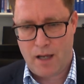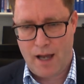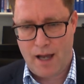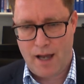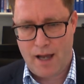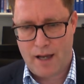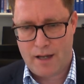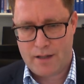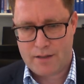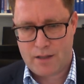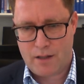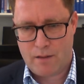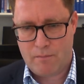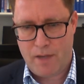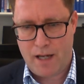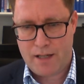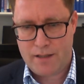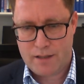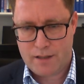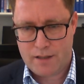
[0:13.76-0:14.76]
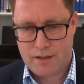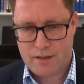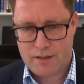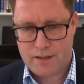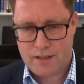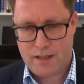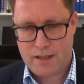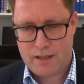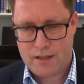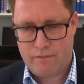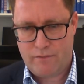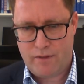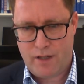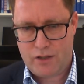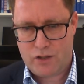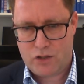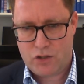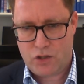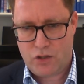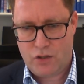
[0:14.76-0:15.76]
as a maintenance
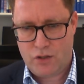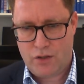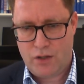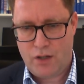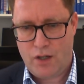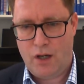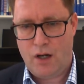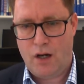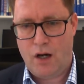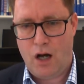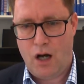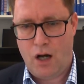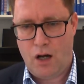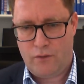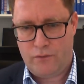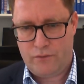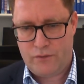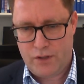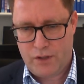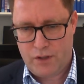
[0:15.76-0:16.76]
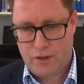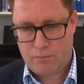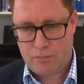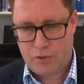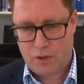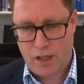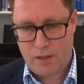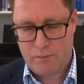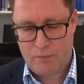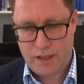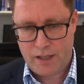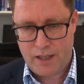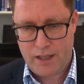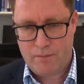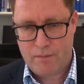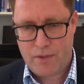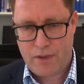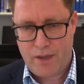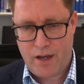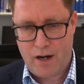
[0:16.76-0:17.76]
intervention after primary
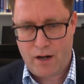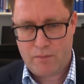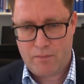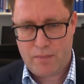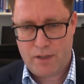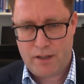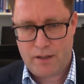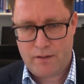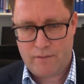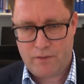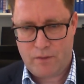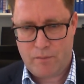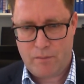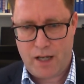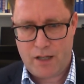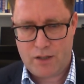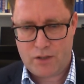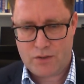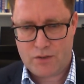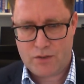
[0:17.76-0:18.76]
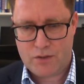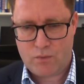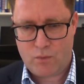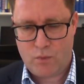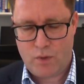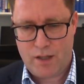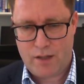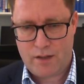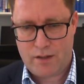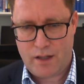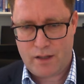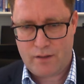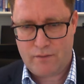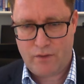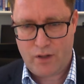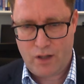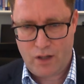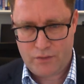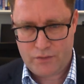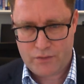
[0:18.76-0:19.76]
chemotherapy for patients with
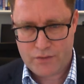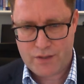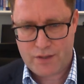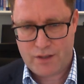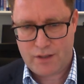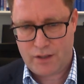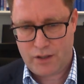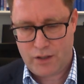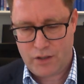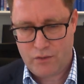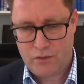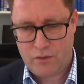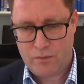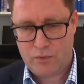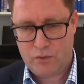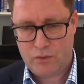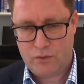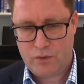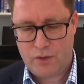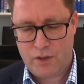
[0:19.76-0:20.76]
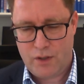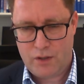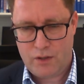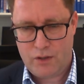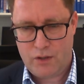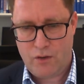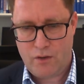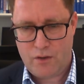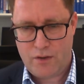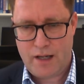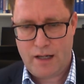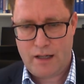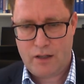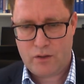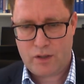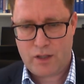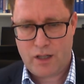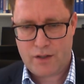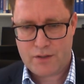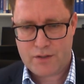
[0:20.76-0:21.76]
advanced incurable
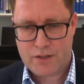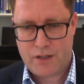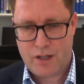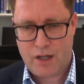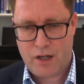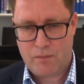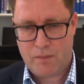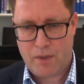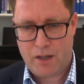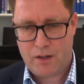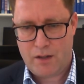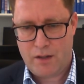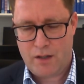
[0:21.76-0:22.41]
urothelial carcinoma.